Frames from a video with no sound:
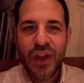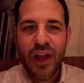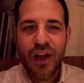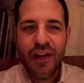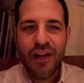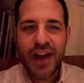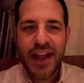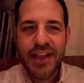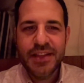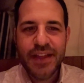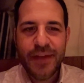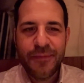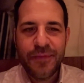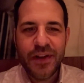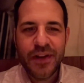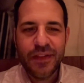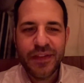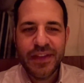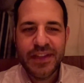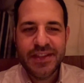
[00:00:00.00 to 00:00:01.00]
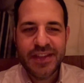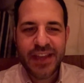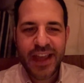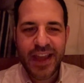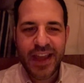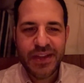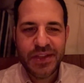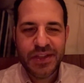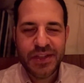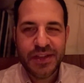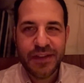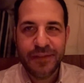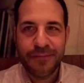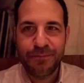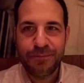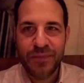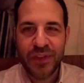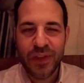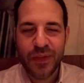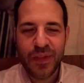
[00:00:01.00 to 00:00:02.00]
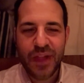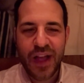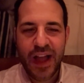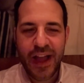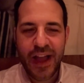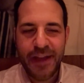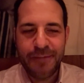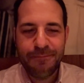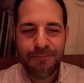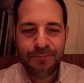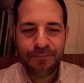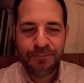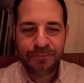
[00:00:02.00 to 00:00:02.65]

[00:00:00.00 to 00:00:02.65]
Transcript: All right, I definitely taste the lime,